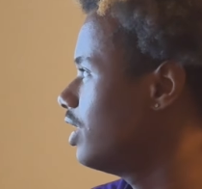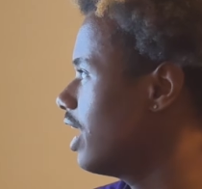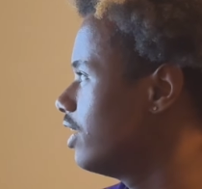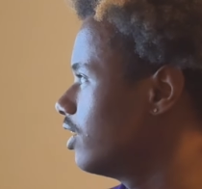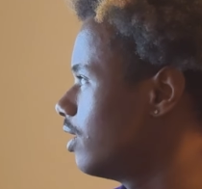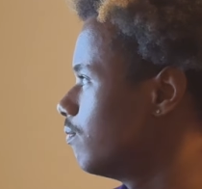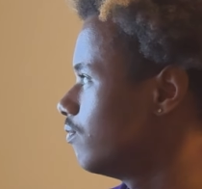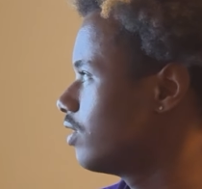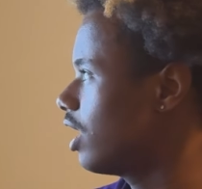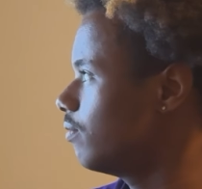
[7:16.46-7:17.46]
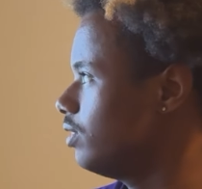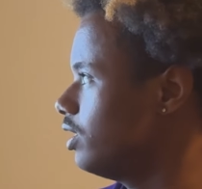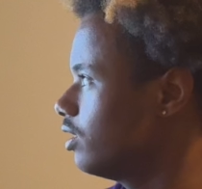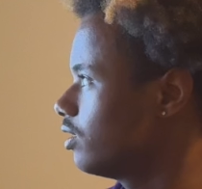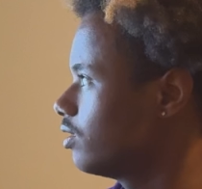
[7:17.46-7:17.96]
end up not
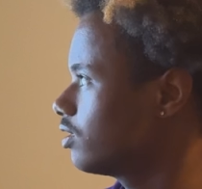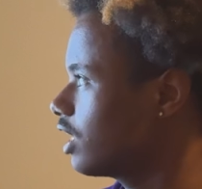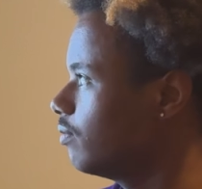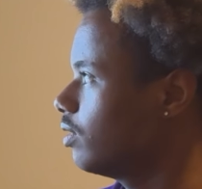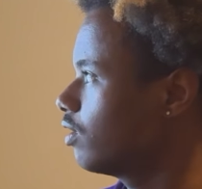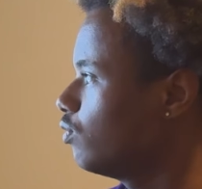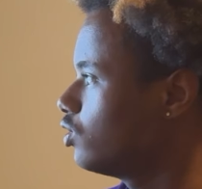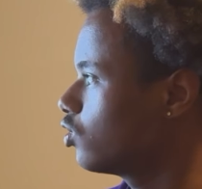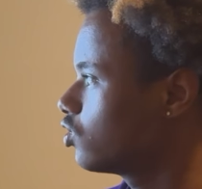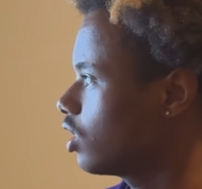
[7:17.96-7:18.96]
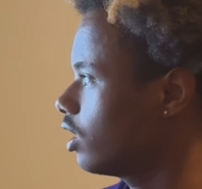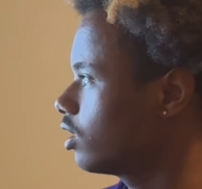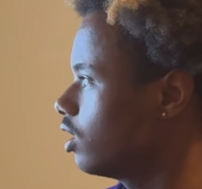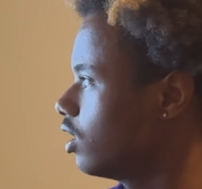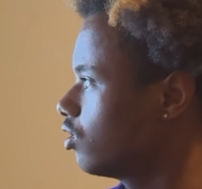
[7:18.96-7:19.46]
meeting timing. If we chose like
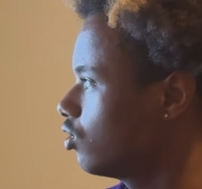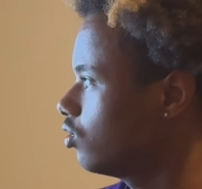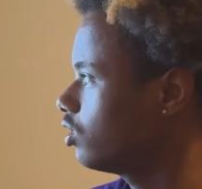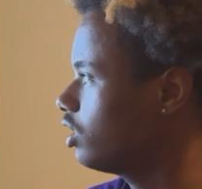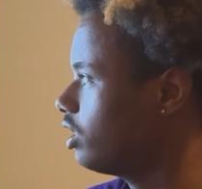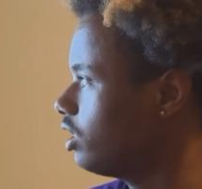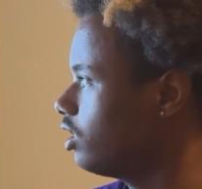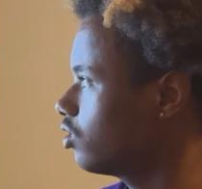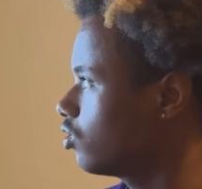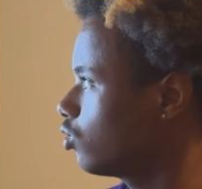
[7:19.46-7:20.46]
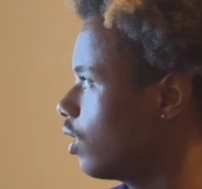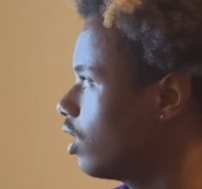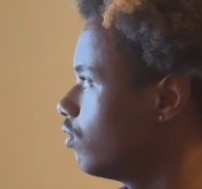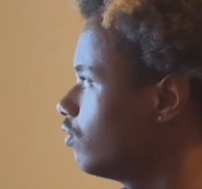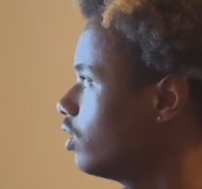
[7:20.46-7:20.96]
13 or
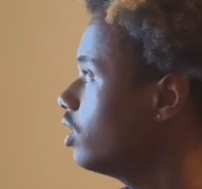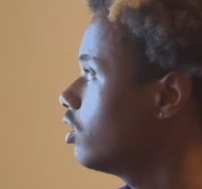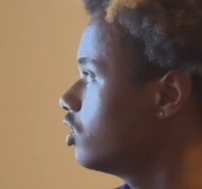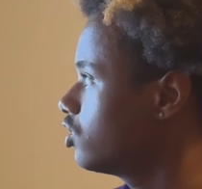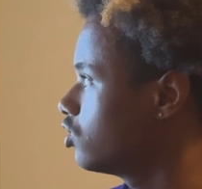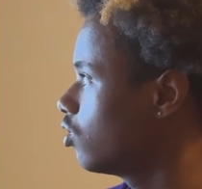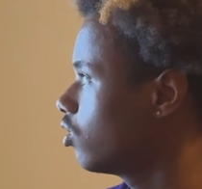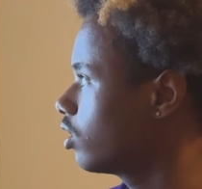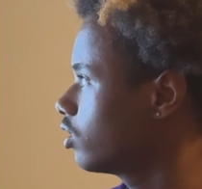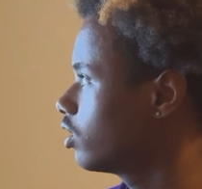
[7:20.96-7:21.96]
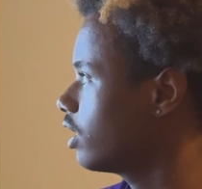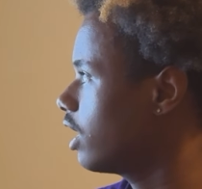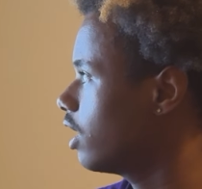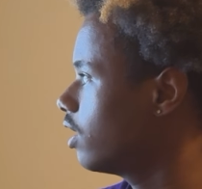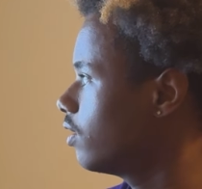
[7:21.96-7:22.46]
12, this is no longer
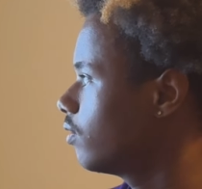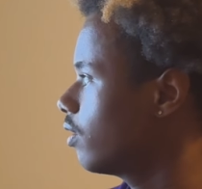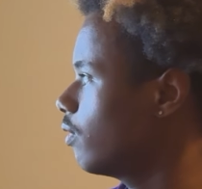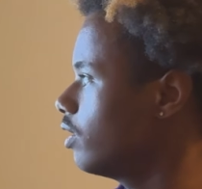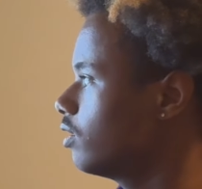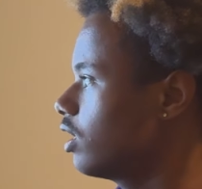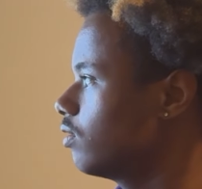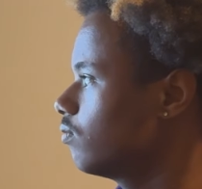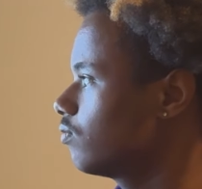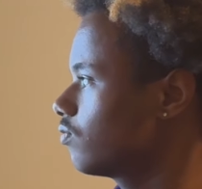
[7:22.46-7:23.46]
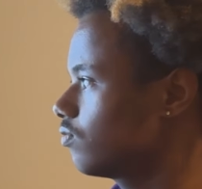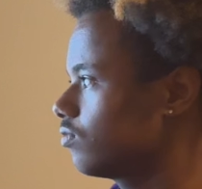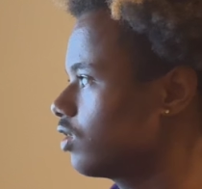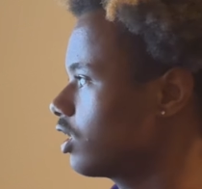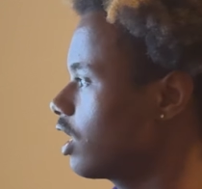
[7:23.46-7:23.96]
gonna,
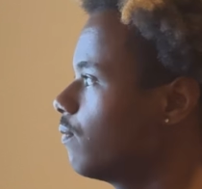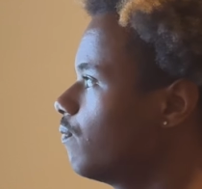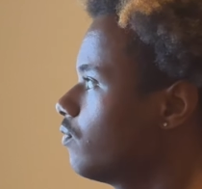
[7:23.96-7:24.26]
not that.